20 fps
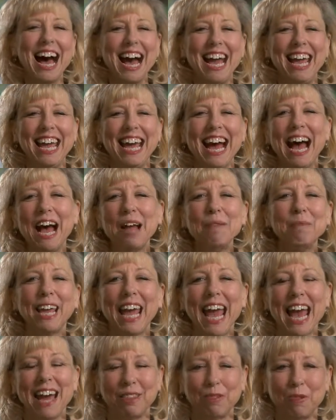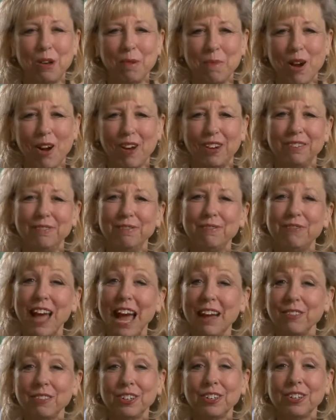Hi, I'm Catherine Martin,
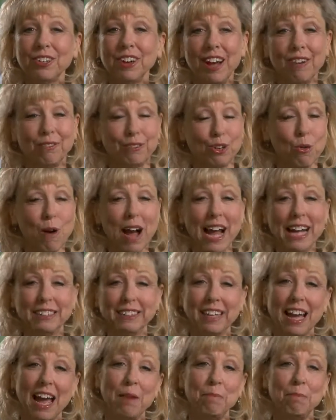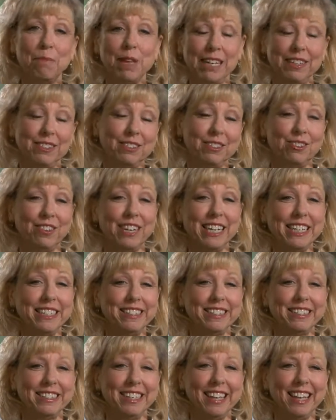founder of Quiet Time
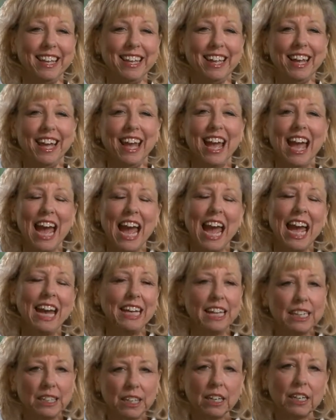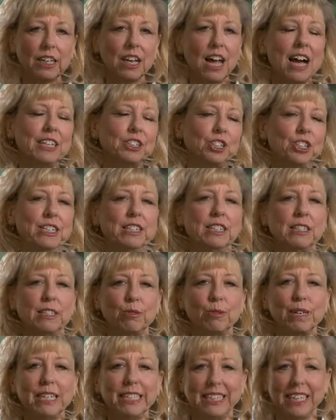Ministries. And in Colossians
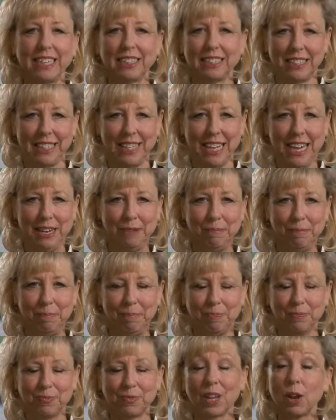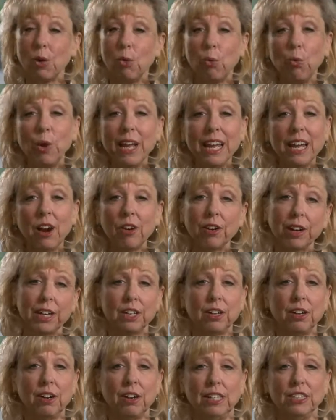3:16, we are
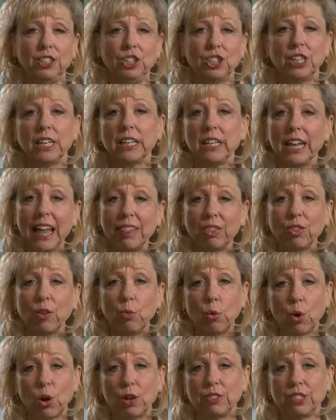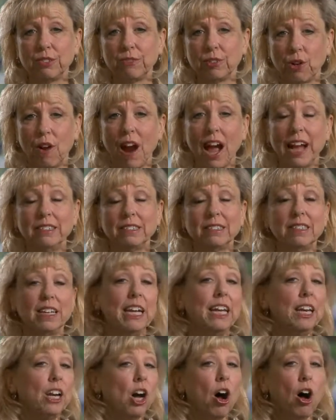encouraged to let the words of Christ
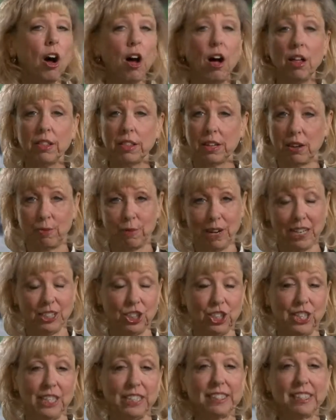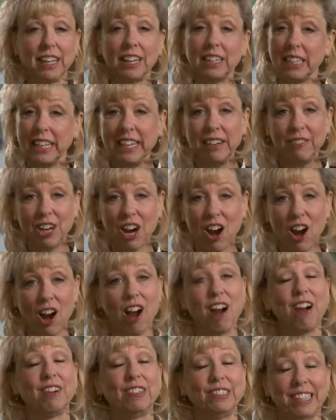in all their richness live in our
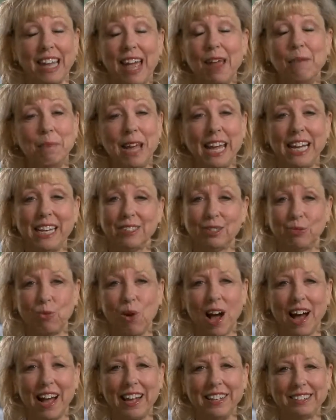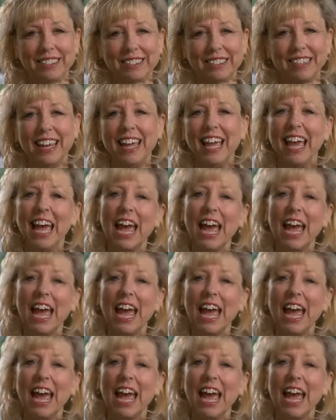hearts and make us wise.